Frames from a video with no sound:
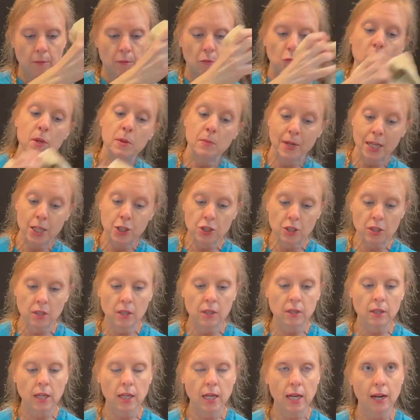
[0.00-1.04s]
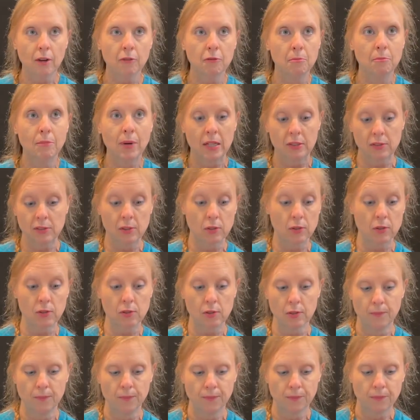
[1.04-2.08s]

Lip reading: We mentioned that they have muscles.